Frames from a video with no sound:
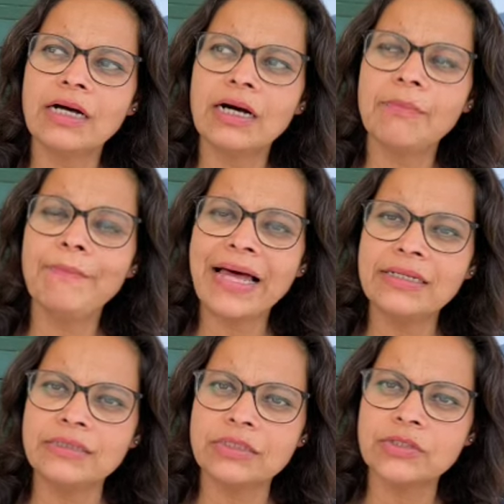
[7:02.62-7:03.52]
a
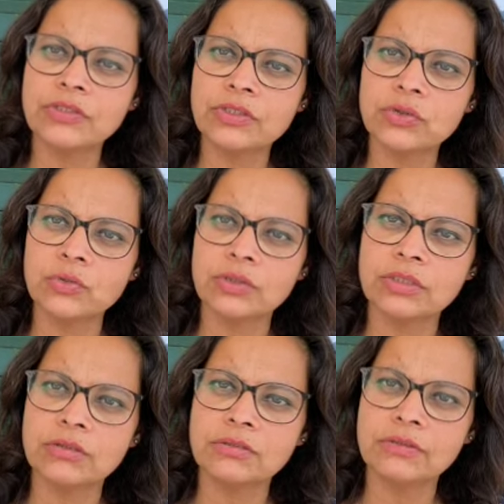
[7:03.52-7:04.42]
balance restored,
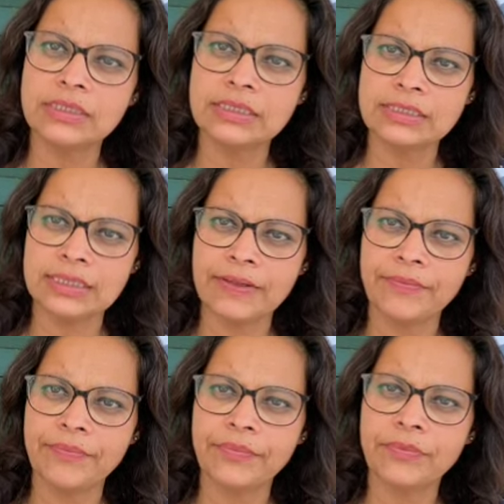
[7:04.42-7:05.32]
let us say,
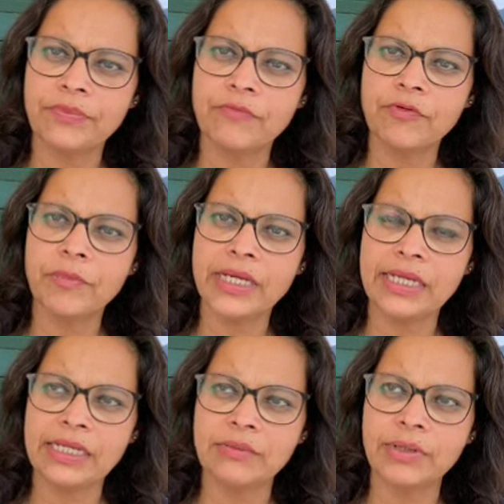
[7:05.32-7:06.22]
for my
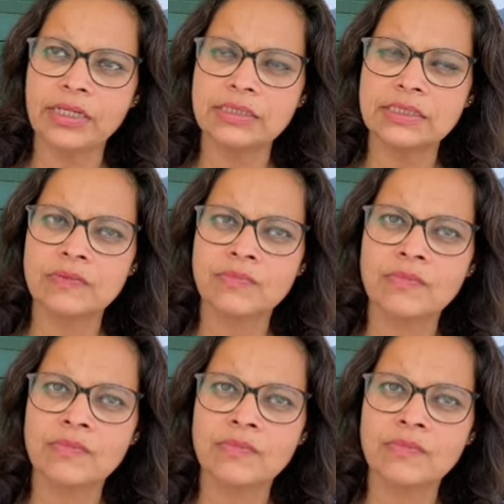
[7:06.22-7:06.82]
ailing plants,